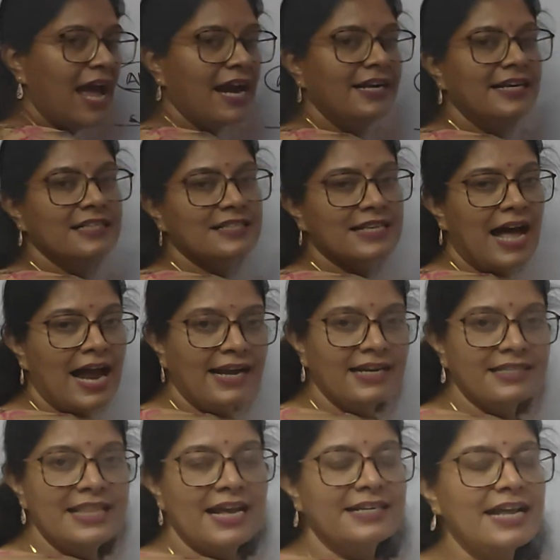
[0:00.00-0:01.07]
can
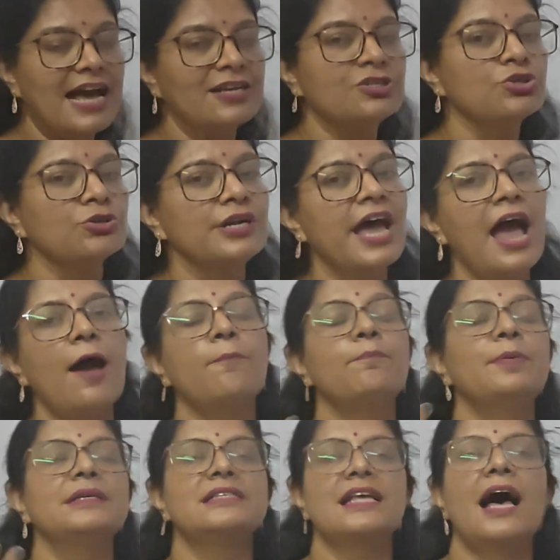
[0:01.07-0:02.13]
decide that I should
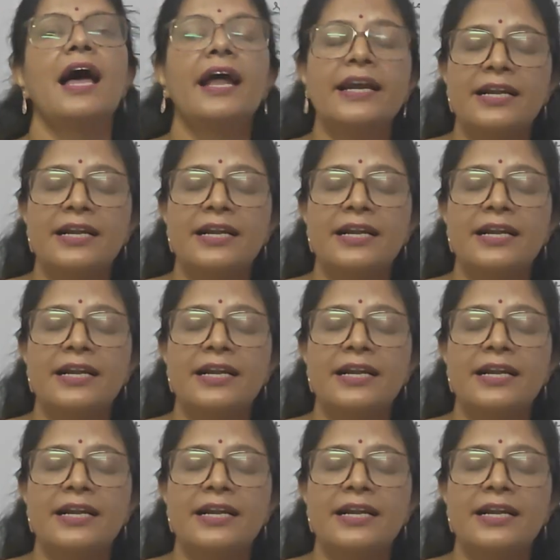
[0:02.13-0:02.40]
have pizza,